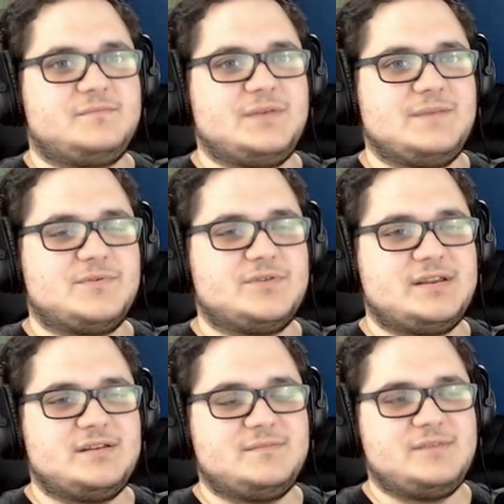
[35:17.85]
People
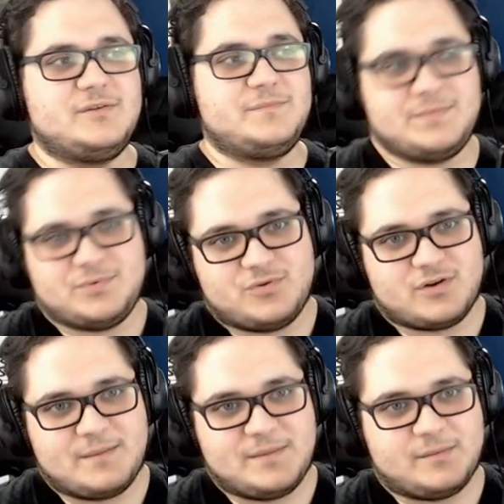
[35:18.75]
didn't, you know, people who
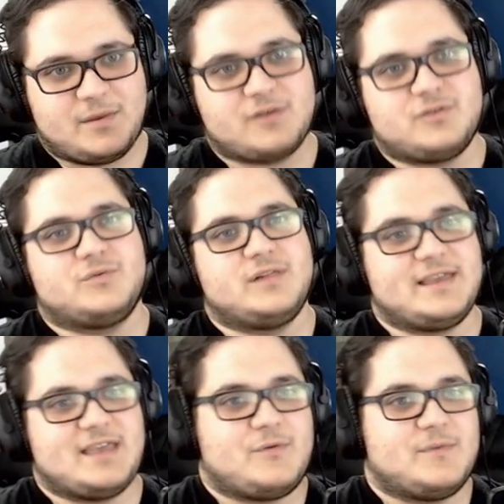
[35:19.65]
were at Monaco were
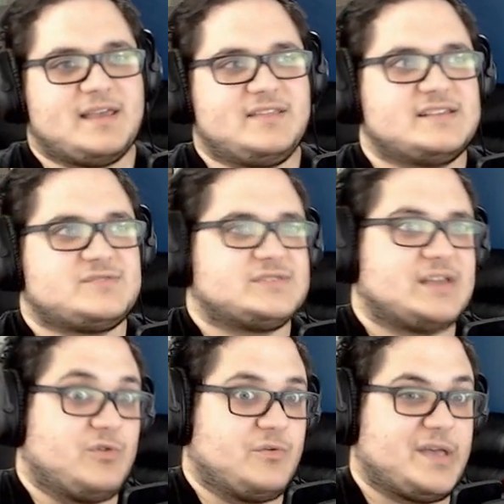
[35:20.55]
like, yeah, we're making this. It was
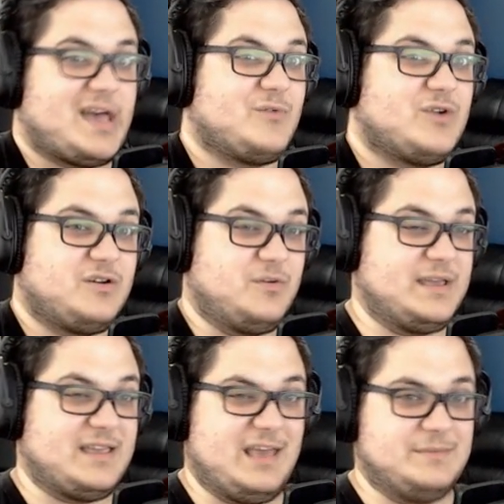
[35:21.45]
like, well, we kind of want to go
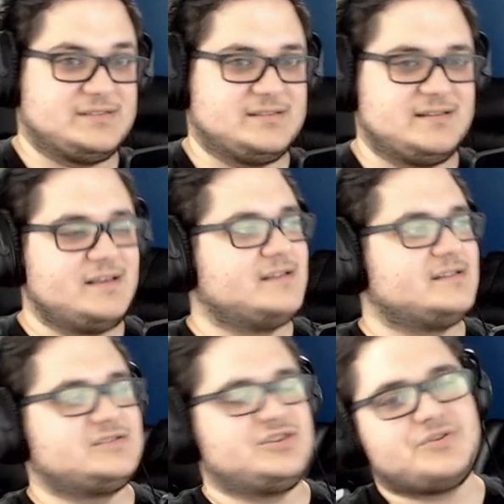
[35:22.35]
make games.
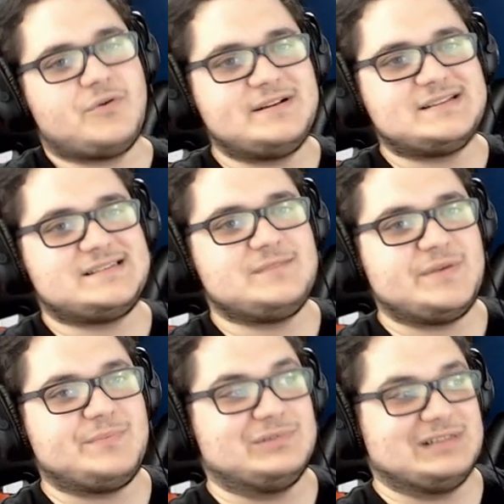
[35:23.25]
So you're going to see
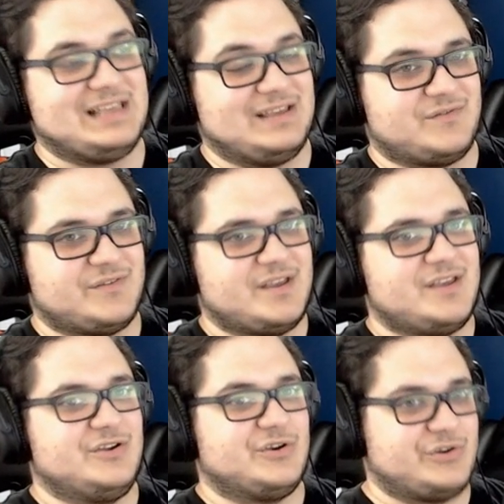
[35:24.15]
people leave.
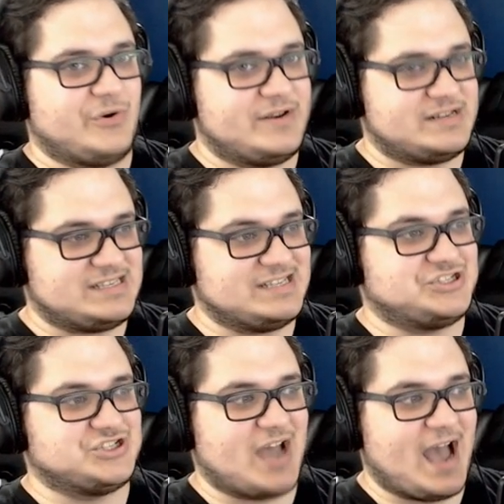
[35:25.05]
You're going to see
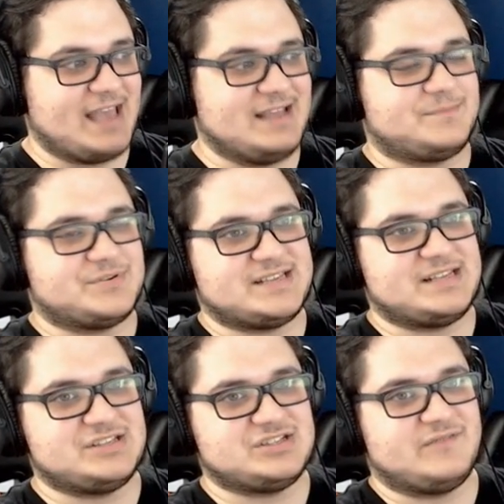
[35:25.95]
giant
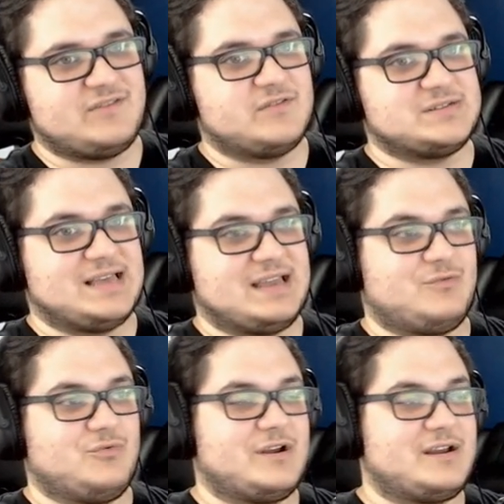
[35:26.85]
percentages of numbers like,
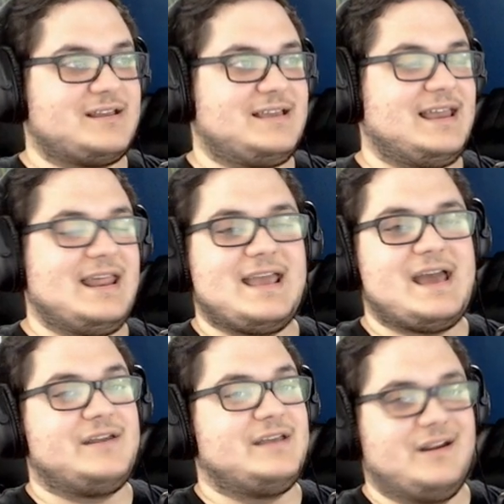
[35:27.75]
we're getting
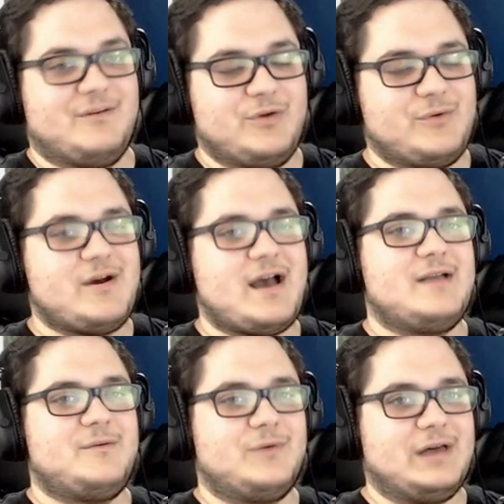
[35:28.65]
out of here. We want,
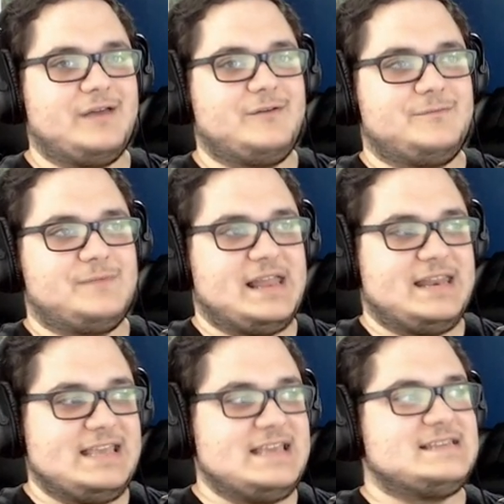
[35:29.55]
I
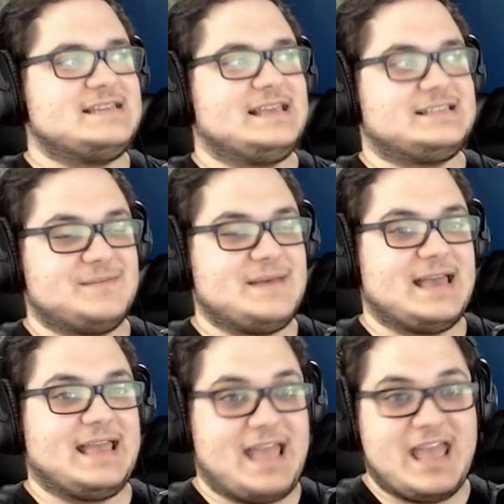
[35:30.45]
need like to make
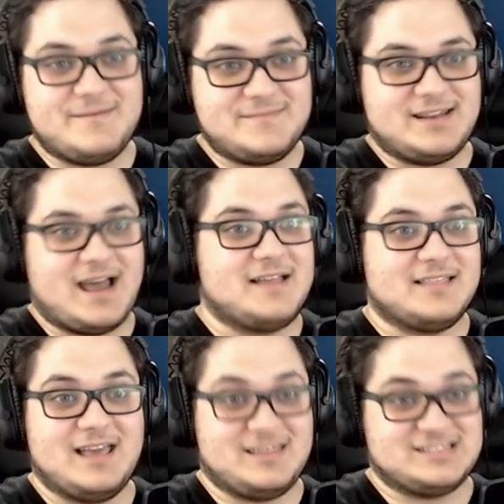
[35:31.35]
a game, not
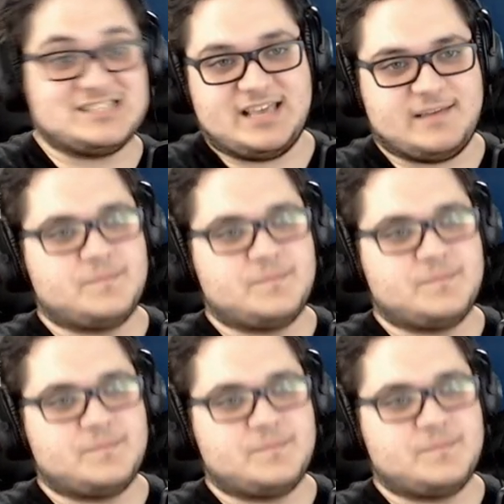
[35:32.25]
like this thing.